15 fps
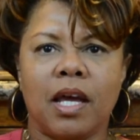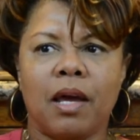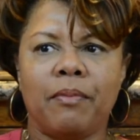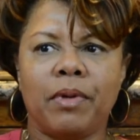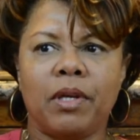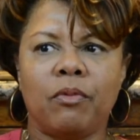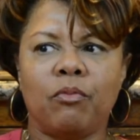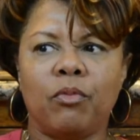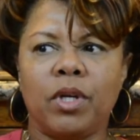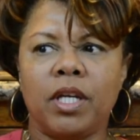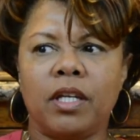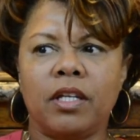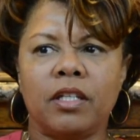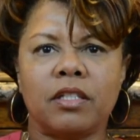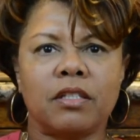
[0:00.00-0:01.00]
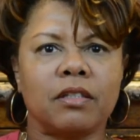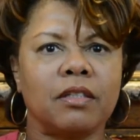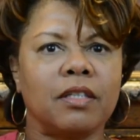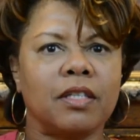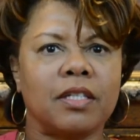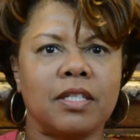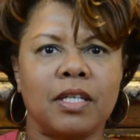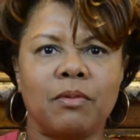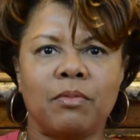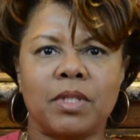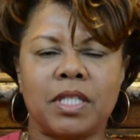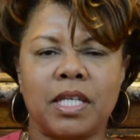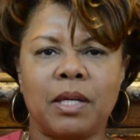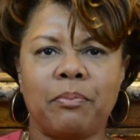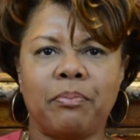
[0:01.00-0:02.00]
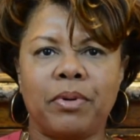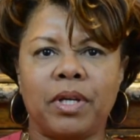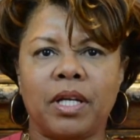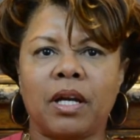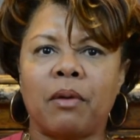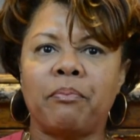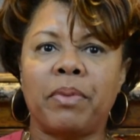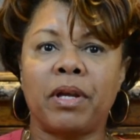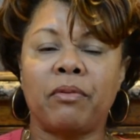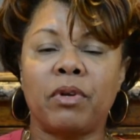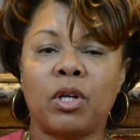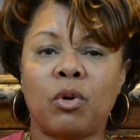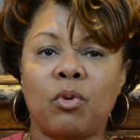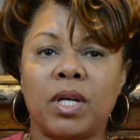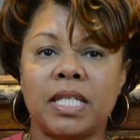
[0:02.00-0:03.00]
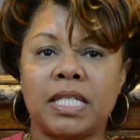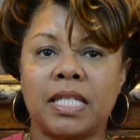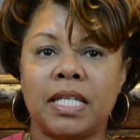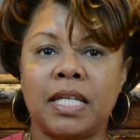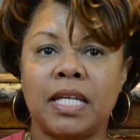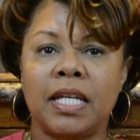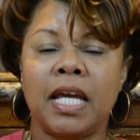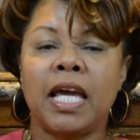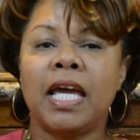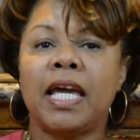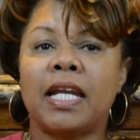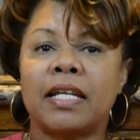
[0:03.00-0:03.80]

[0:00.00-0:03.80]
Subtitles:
We initially, the team was inputting our bed request in